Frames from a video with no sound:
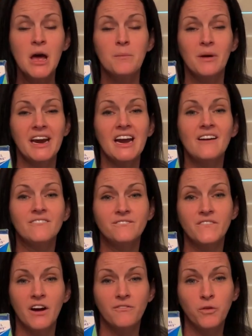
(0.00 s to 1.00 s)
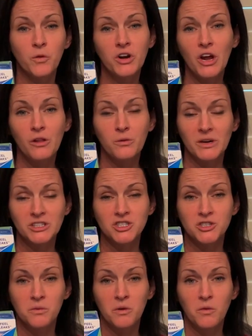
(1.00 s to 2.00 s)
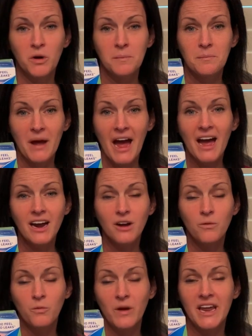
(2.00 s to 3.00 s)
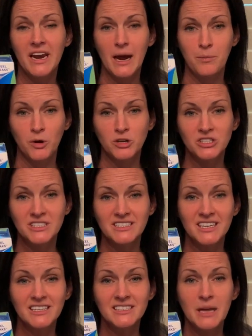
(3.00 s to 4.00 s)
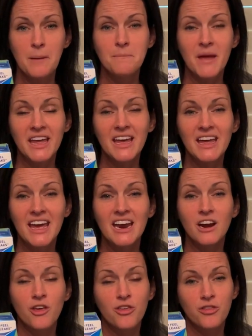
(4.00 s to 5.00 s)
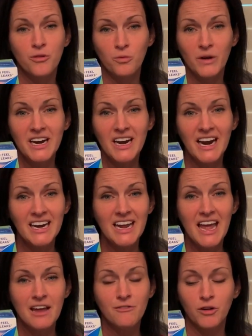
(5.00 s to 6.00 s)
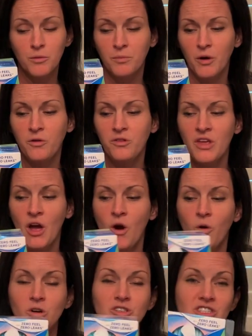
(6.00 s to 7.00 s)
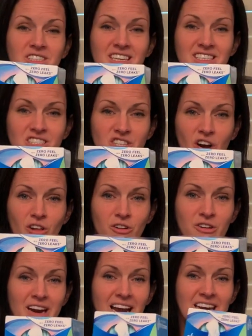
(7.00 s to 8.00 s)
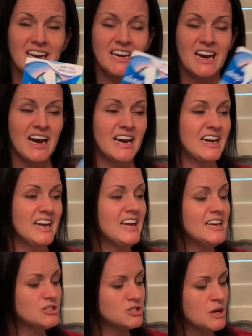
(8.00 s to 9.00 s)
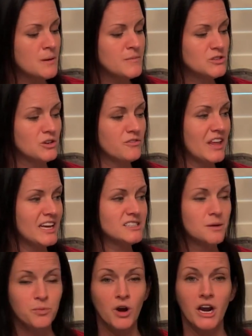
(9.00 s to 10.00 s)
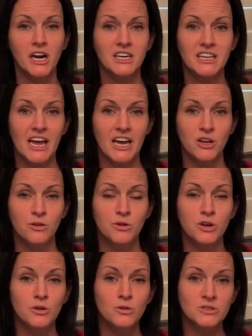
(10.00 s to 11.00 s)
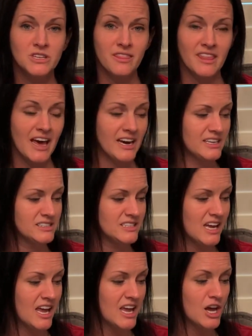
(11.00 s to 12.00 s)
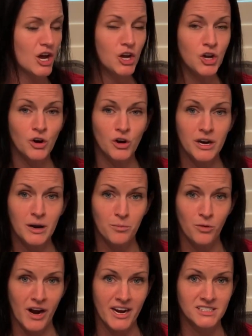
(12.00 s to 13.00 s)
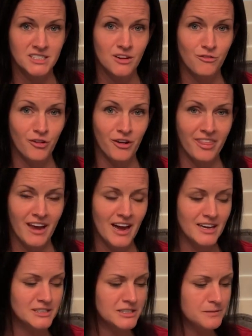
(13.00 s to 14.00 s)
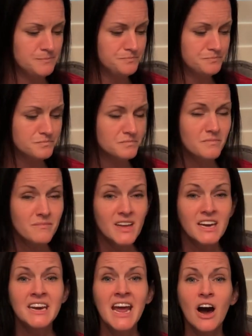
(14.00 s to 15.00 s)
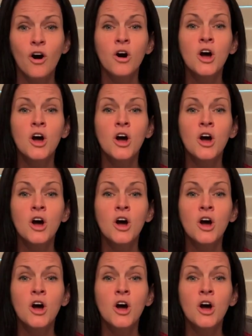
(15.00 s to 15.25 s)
but I got a $4 register reward back when I purchased this, making it $3.98 for both, or just $1.99 each. So if that's a product that you use, that is a good price for that. Now,